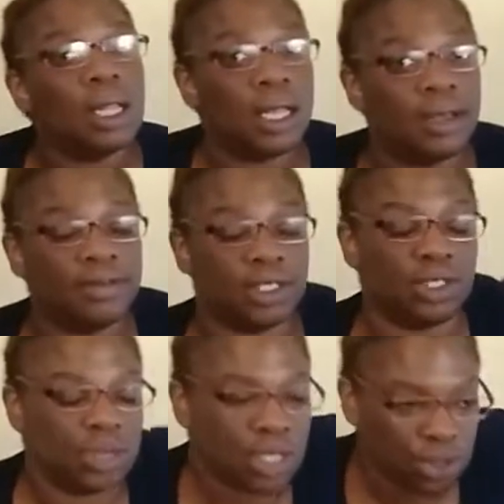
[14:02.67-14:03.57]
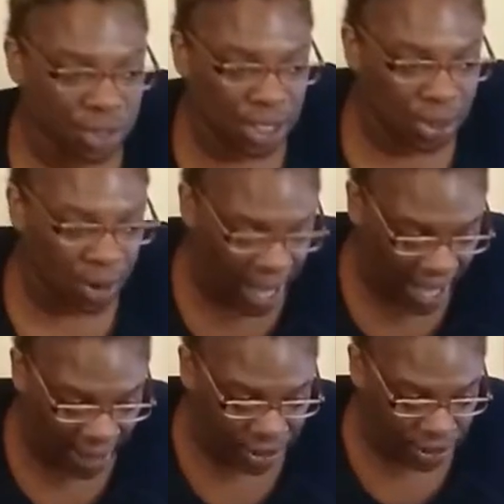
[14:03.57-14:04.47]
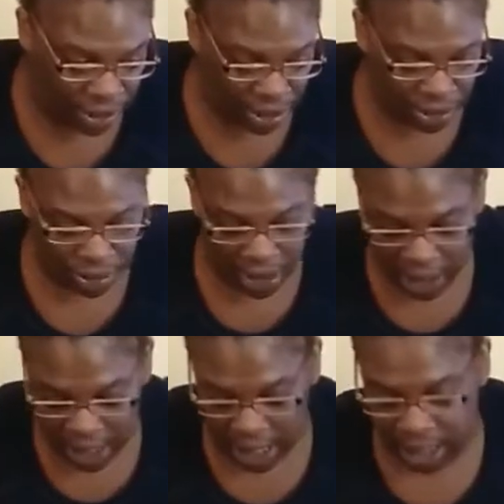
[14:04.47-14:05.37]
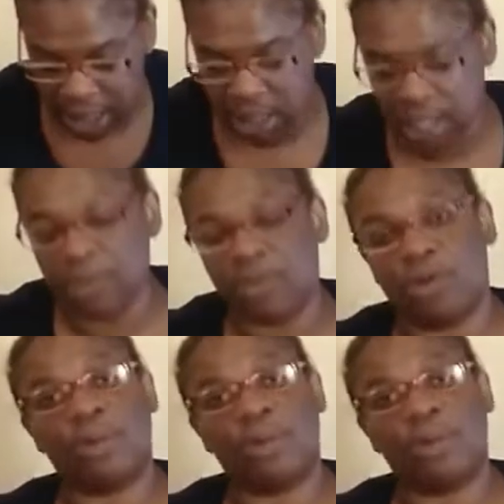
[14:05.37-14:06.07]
love to trick-or-treat or have trick-or-treated in some form